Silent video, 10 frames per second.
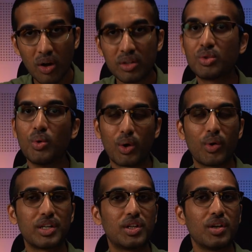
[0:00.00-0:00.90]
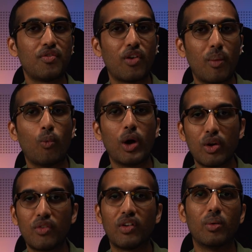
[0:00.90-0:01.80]
on to a question from one
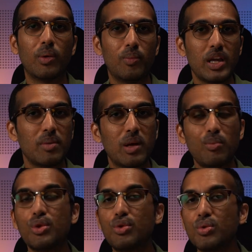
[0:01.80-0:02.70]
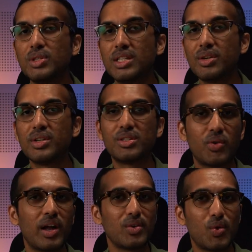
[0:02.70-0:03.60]
of our BMW 2 Series
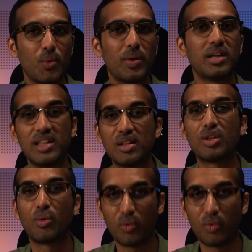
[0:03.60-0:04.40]
Grand Coupe TikTok